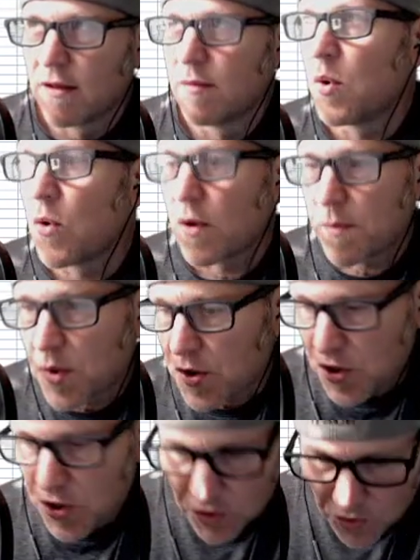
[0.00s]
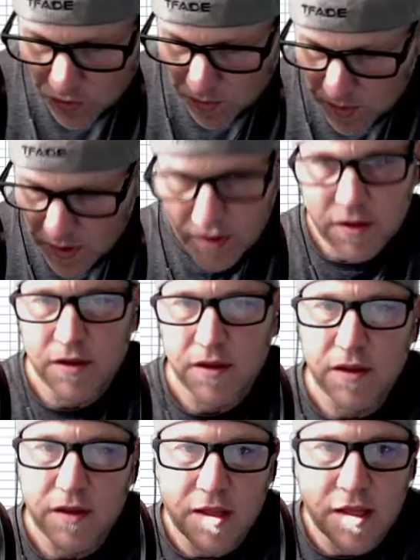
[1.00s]
port per cube
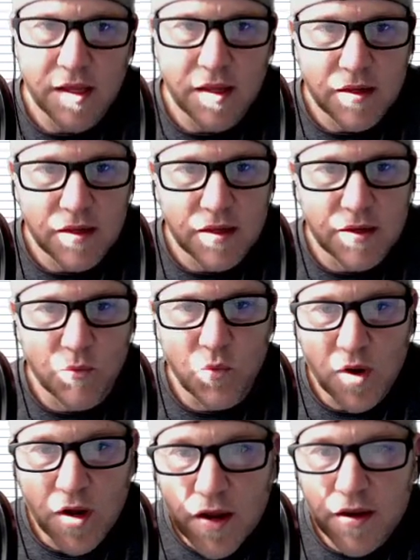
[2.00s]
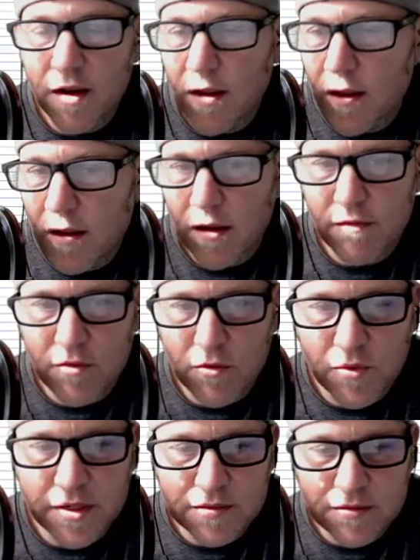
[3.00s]
thing, one of the
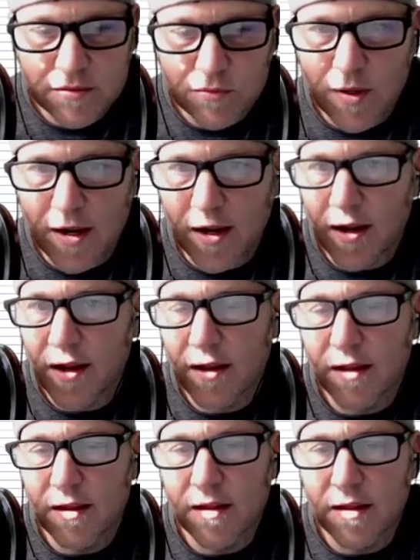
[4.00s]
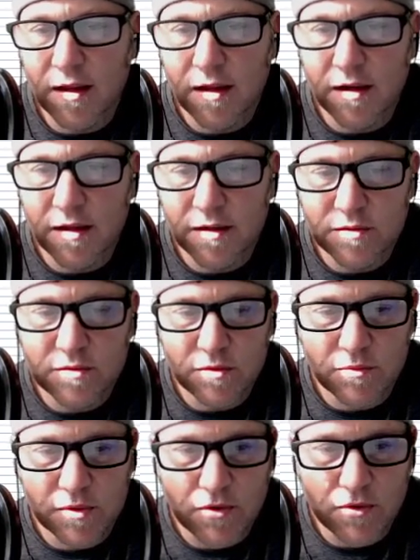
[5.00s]
reasons why it is
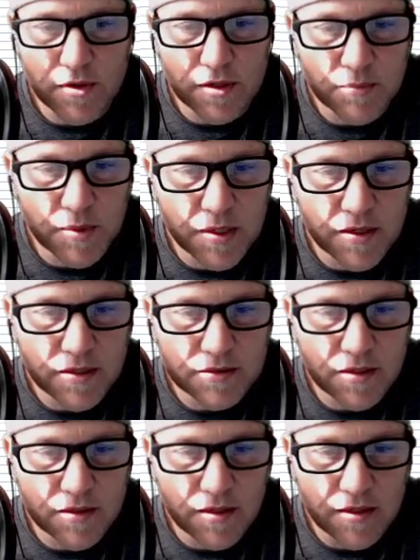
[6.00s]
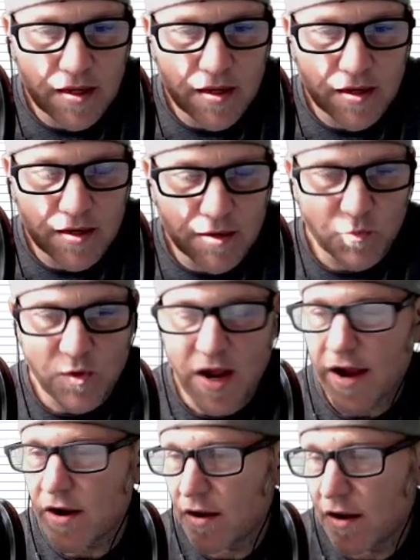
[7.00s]
retarded, because
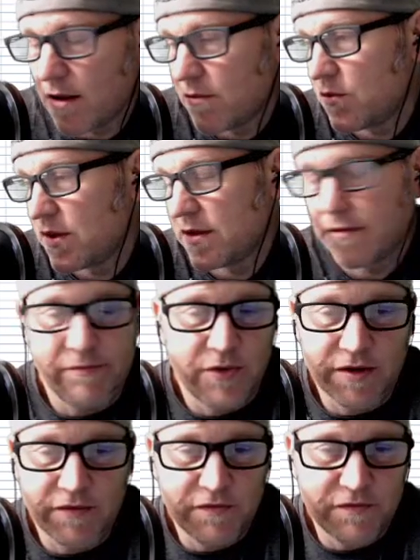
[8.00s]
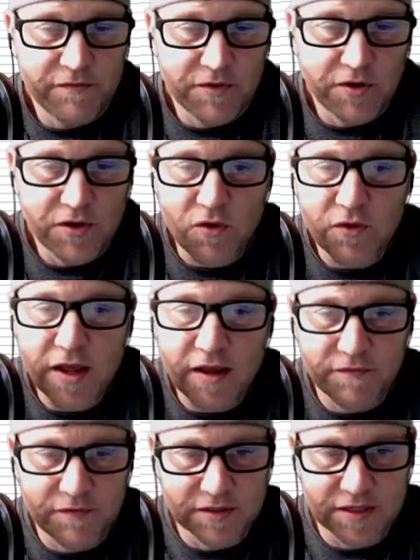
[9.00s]
what if you don't
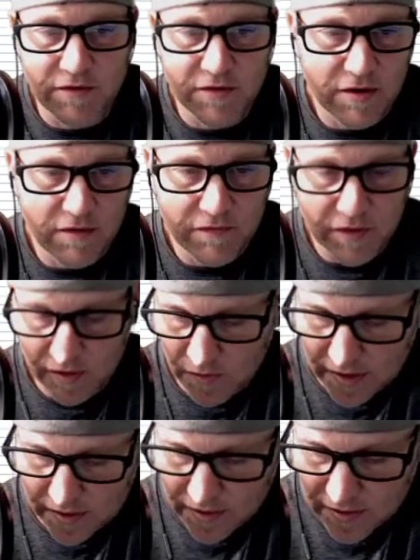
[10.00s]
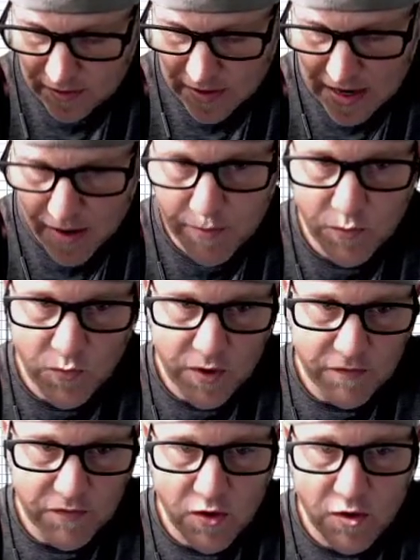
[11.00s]
have 750 watts? What
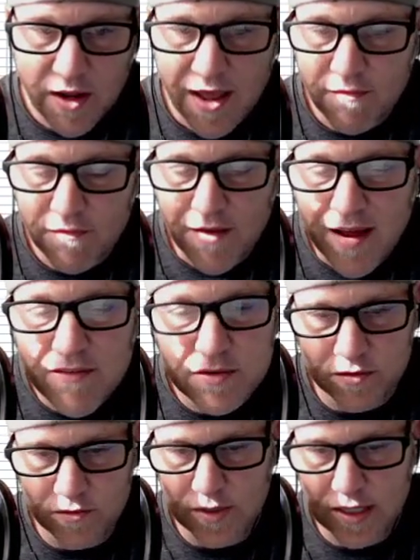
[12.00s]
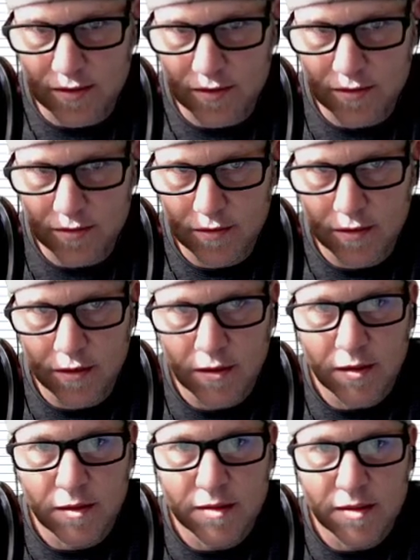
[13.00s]
if you only have 500 watts
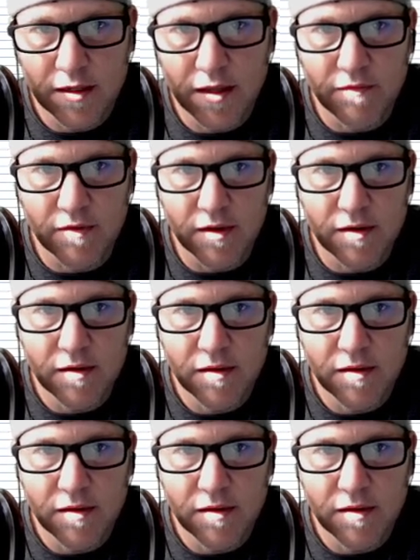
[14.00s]
to give it?